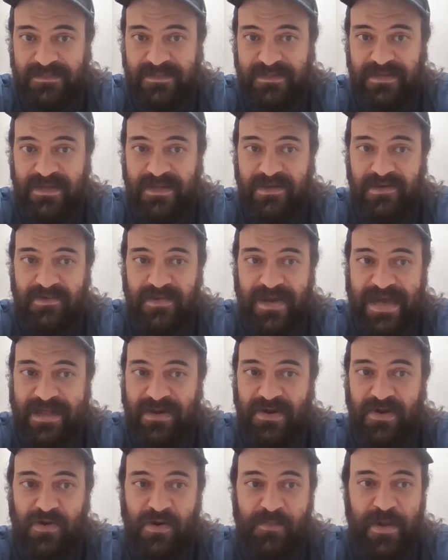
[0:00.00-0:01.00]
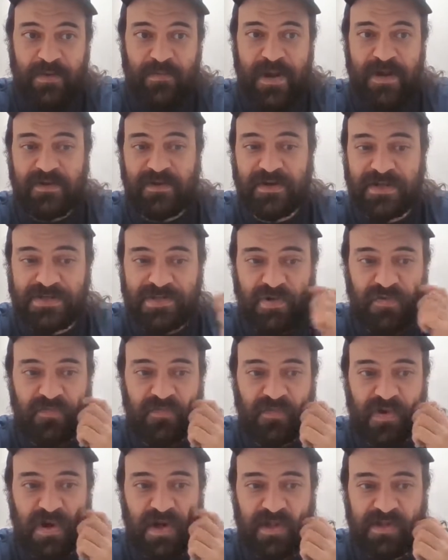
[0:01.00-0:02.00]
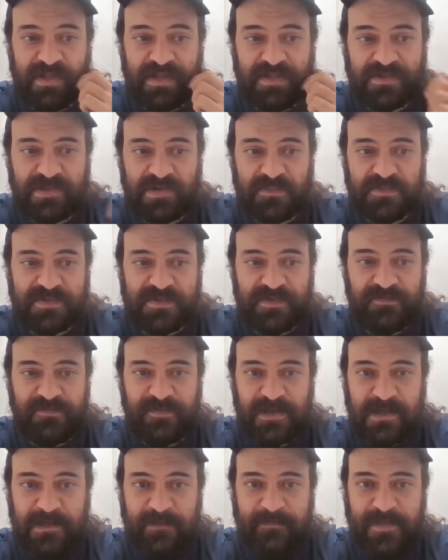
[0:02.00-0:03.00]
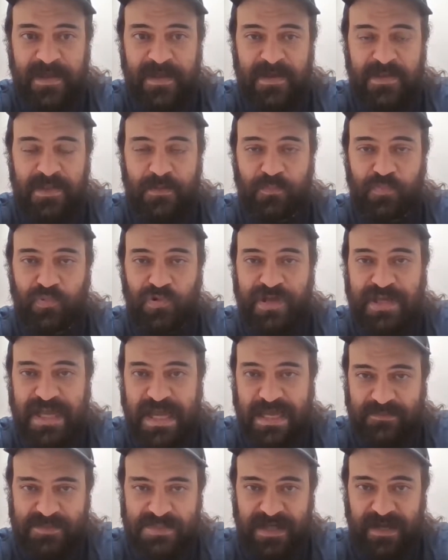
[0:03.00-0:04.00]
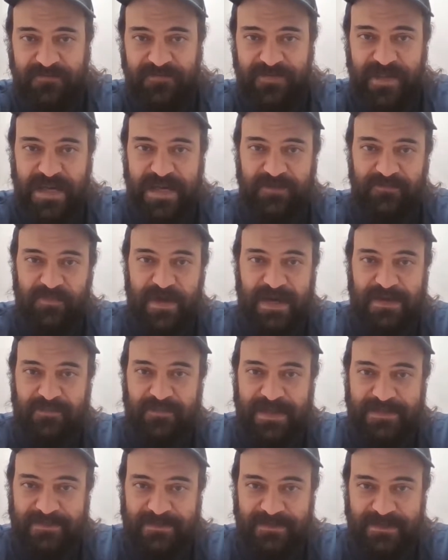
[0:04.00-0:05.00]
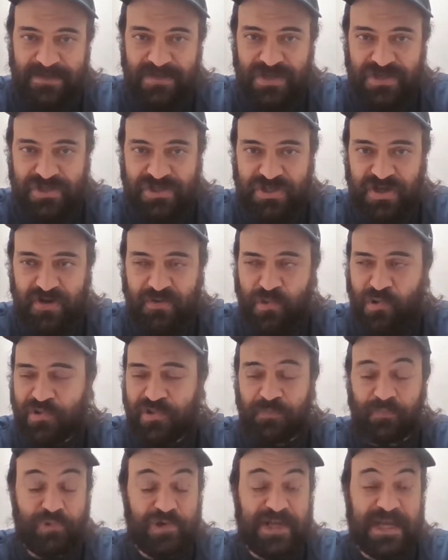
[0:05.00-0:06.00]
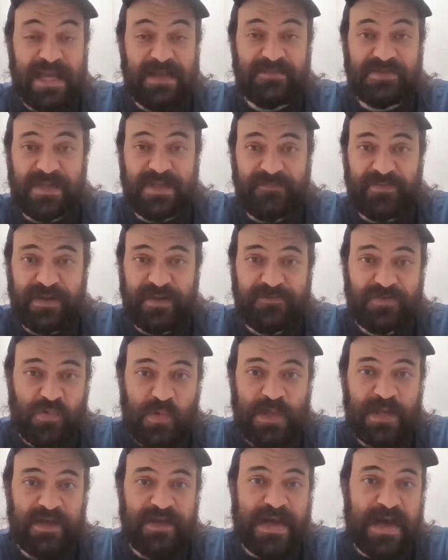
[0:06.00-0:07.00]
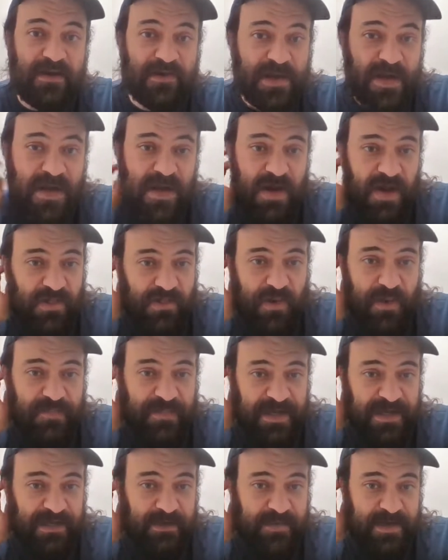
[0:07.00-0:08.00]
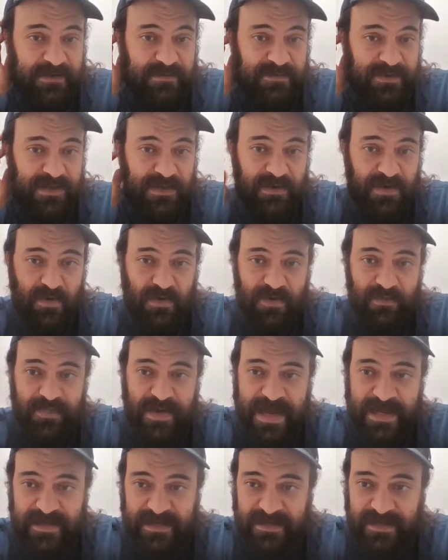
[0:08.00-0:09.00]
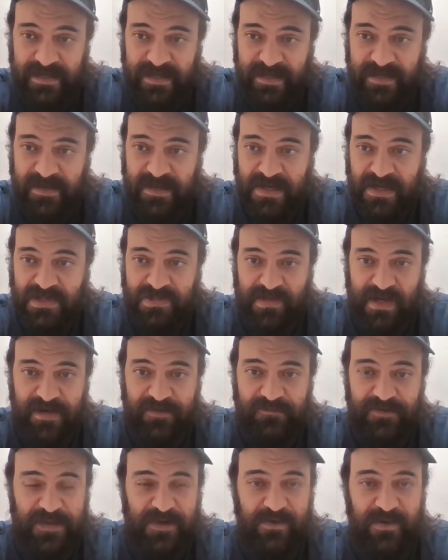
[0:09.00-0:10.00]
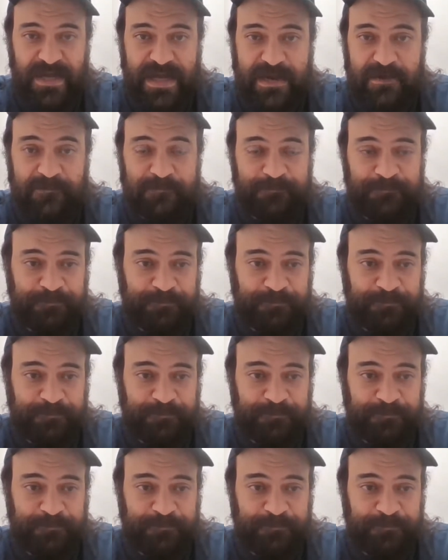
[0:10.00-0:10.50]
You know, I don't know what my record is overall in terms of the pregame stuff that I've recommended in this show or the pregame stuff that I've tweeted out, although I'm thinking about, going back and trying to figure it out